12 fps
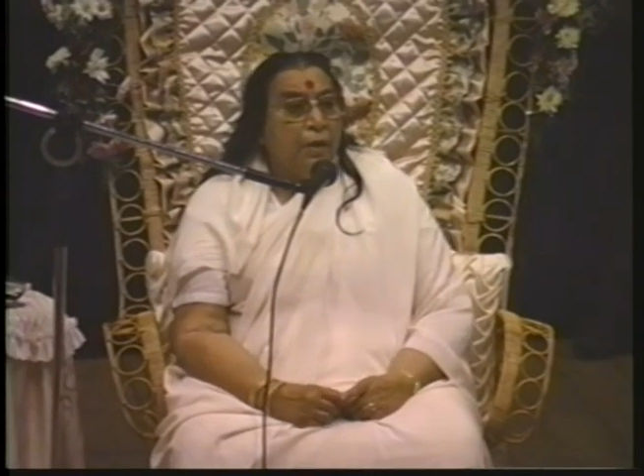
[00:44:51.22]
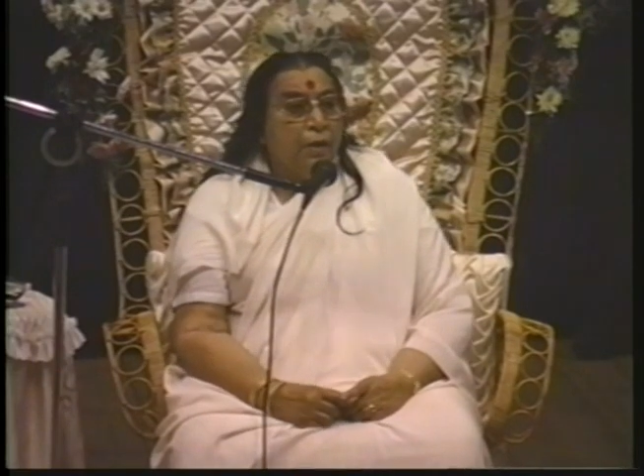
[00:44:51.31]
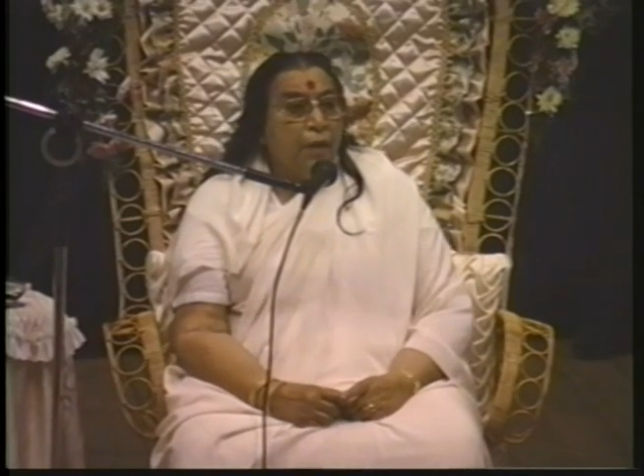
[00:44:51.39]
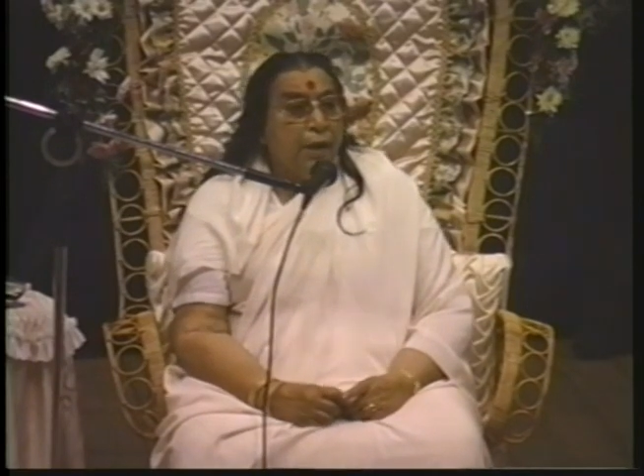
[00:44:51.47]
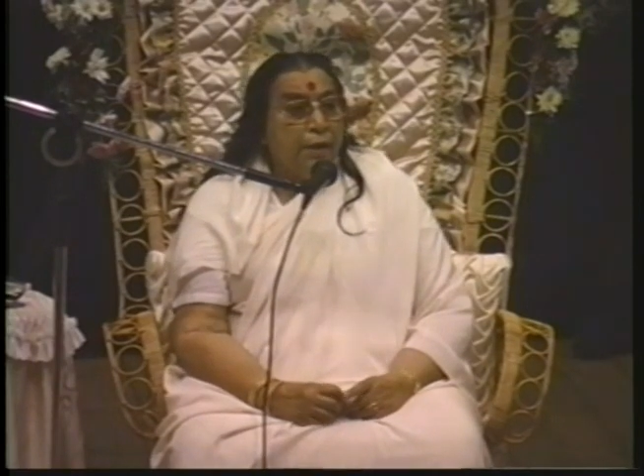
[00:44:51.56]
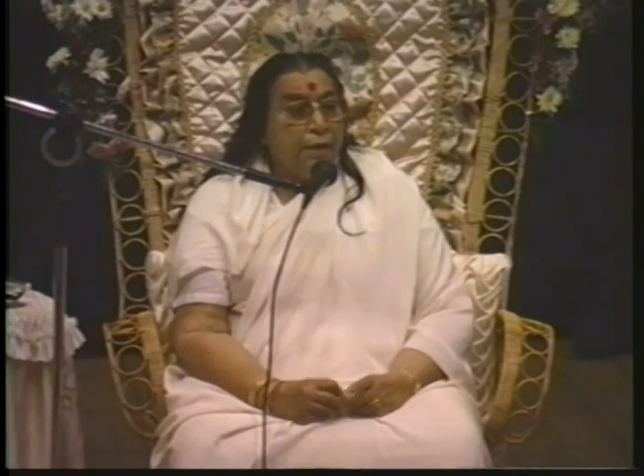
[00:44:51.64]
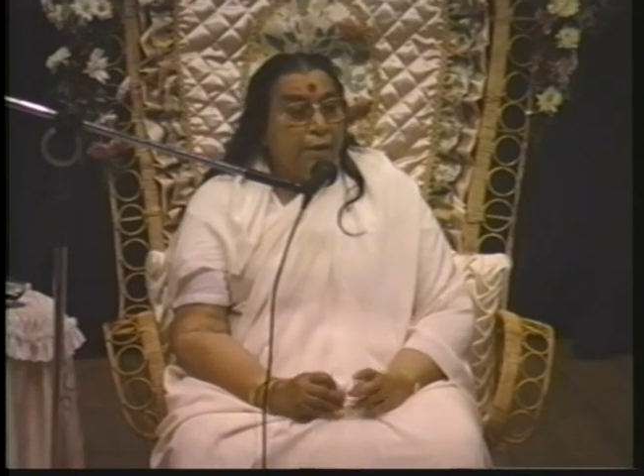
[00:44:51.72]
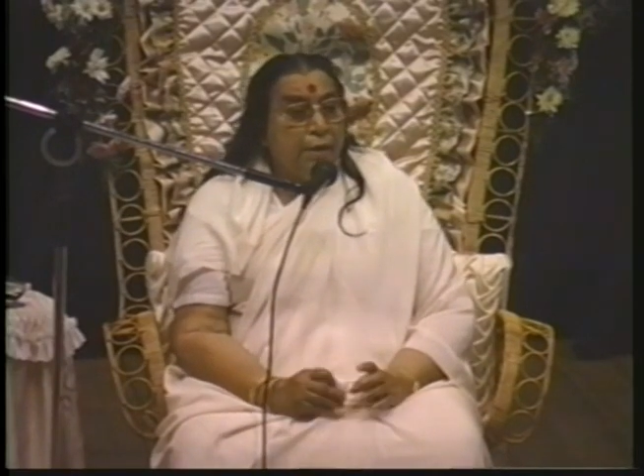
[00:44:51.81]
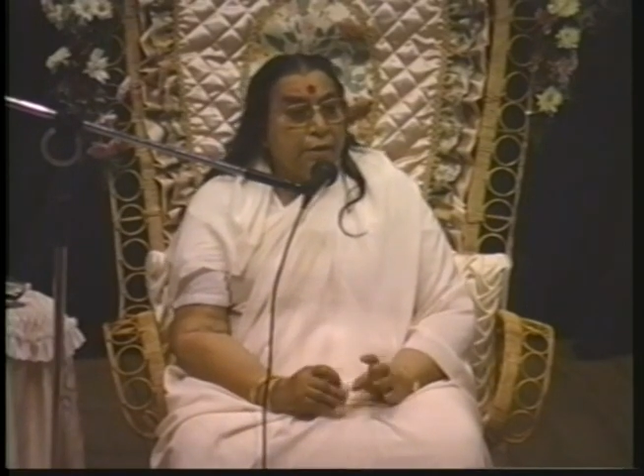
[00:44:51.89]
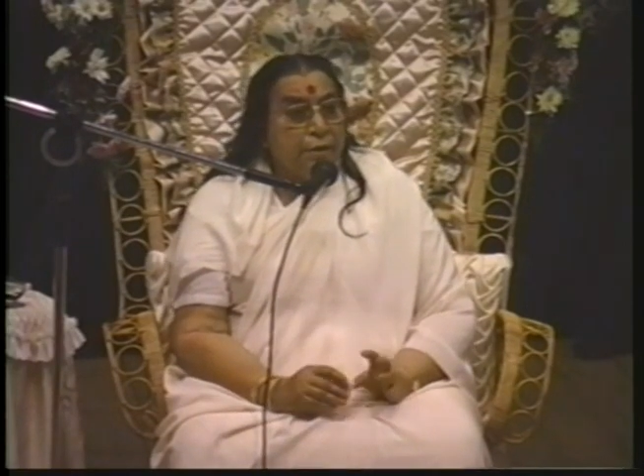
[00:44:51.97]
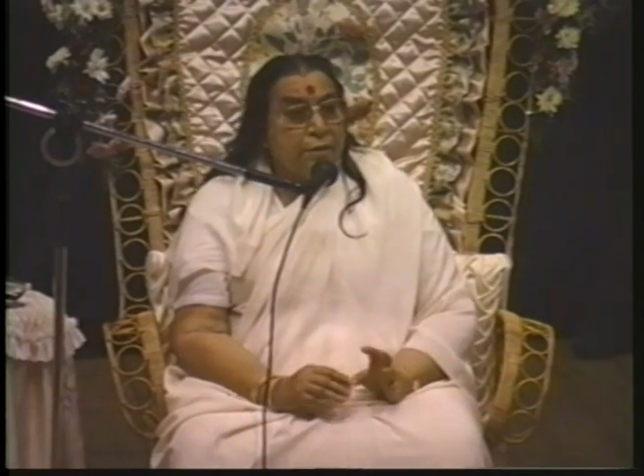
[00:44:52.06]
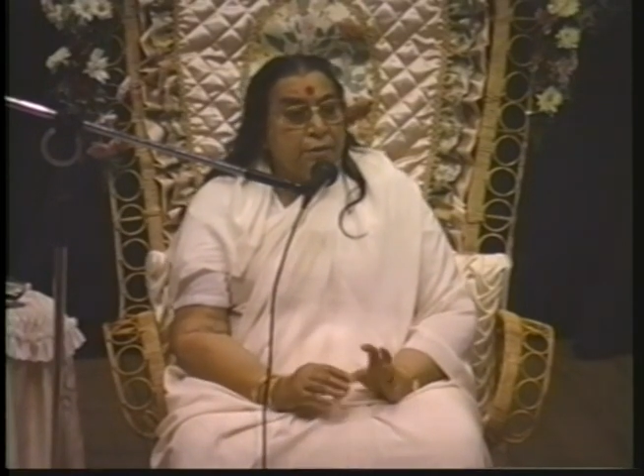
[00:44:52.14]
At
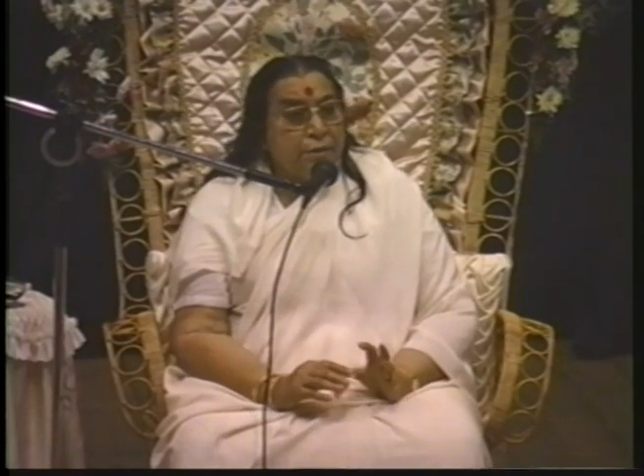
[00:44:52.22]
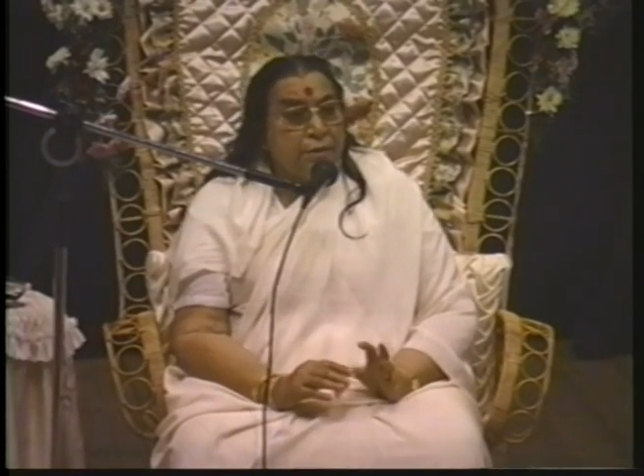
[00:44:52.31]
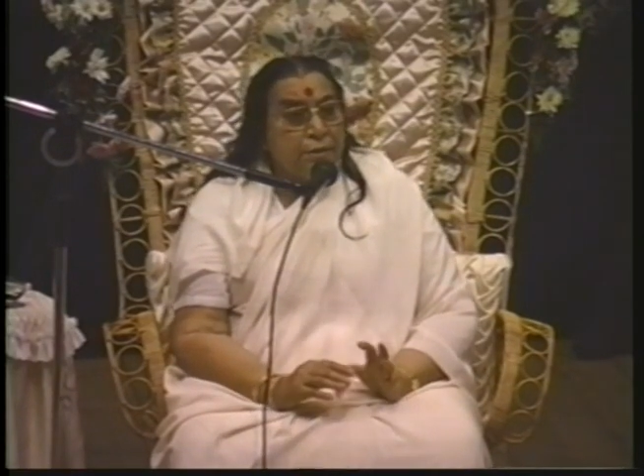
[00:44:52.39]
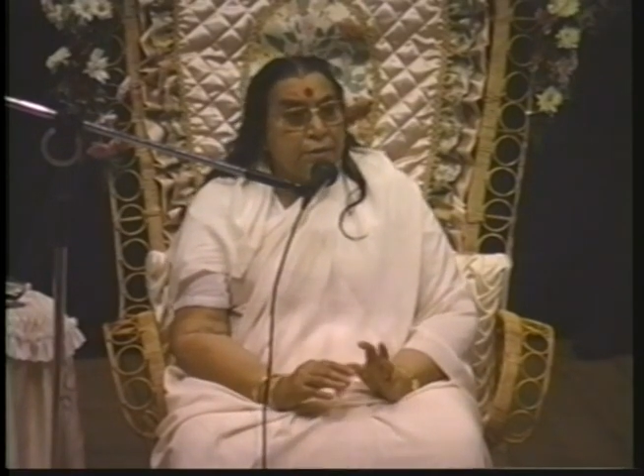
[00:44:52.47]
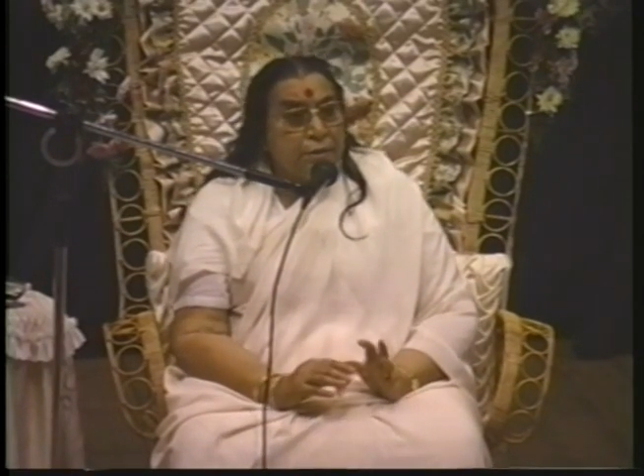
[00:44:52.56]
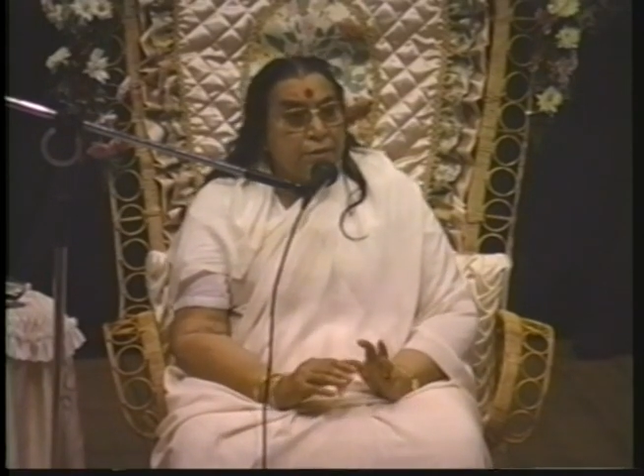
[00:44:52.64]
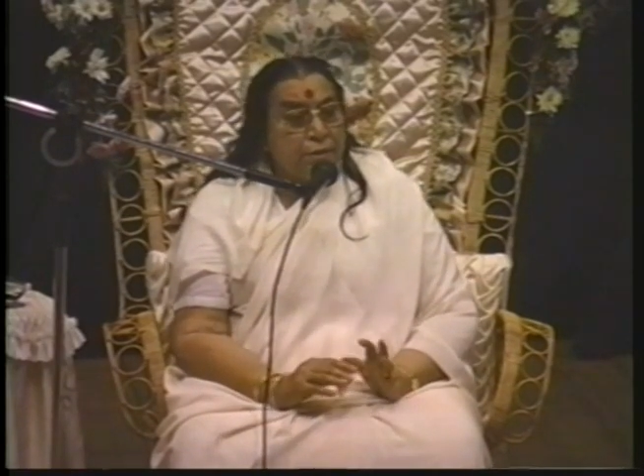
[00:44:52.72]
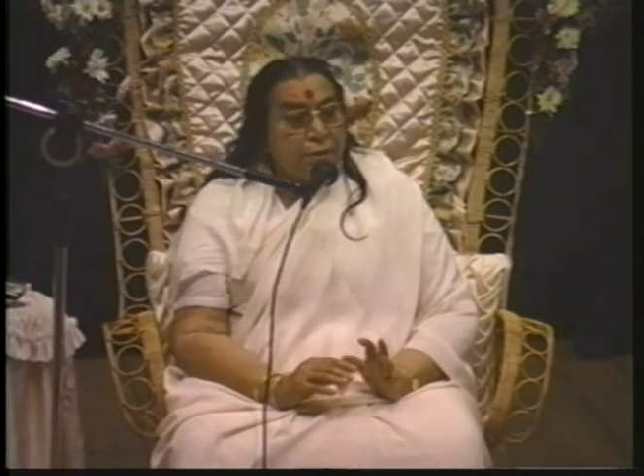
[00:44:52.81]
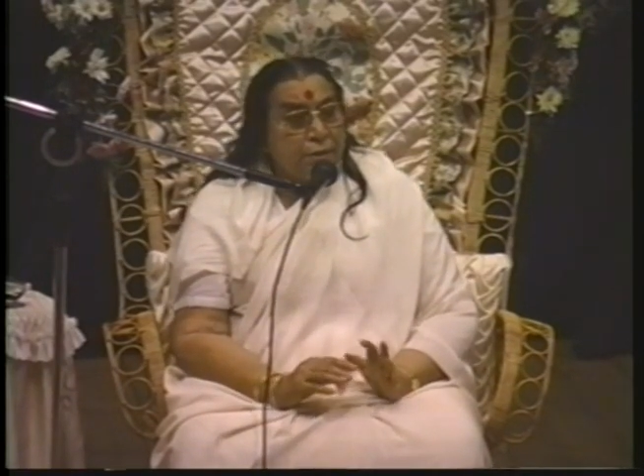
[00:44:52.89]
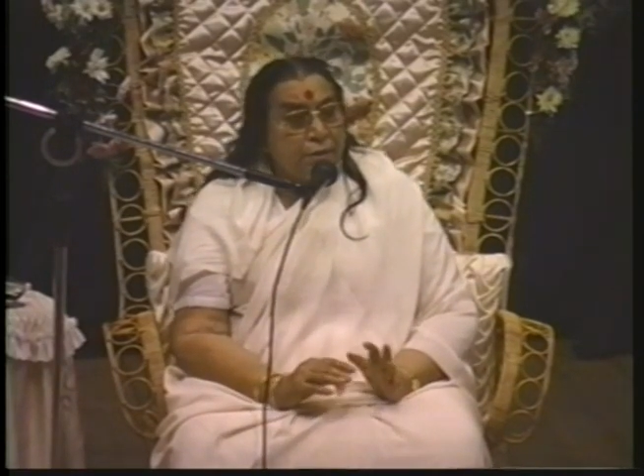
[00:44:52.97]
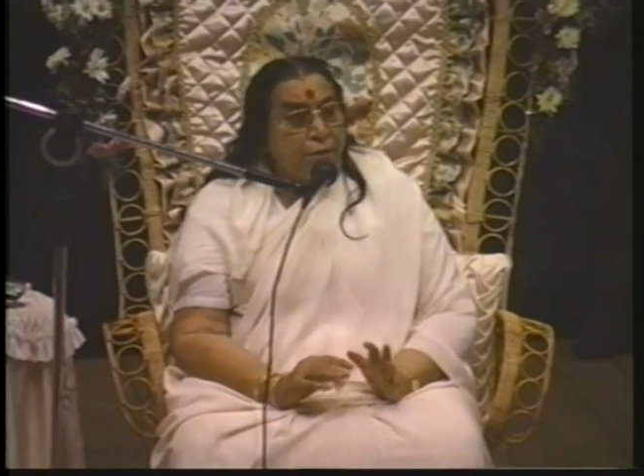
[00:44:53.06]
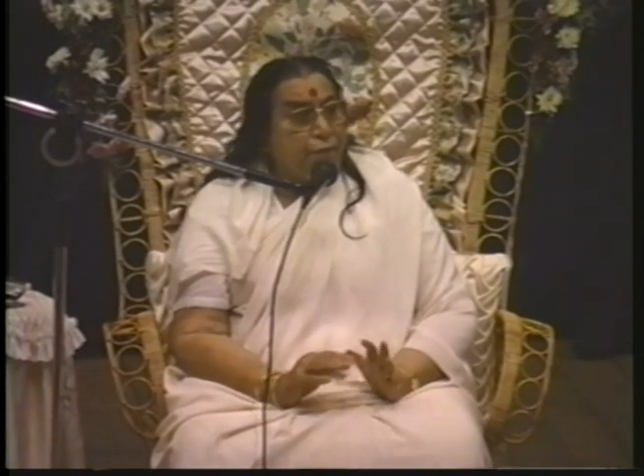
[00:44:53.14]
least
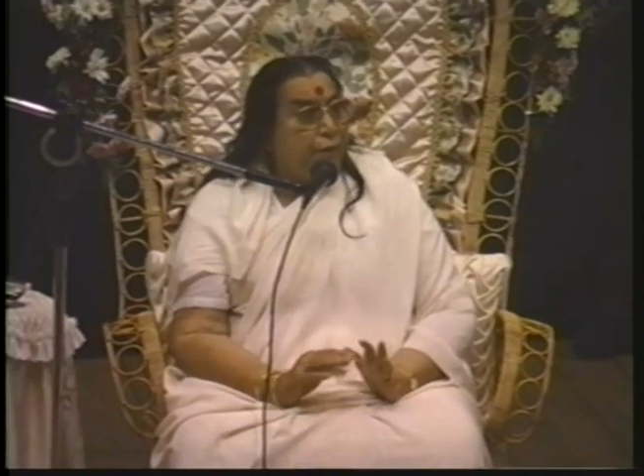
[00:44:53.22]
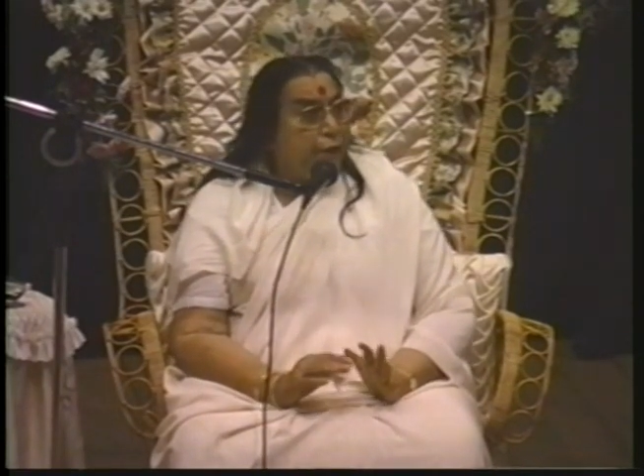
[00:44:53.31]
65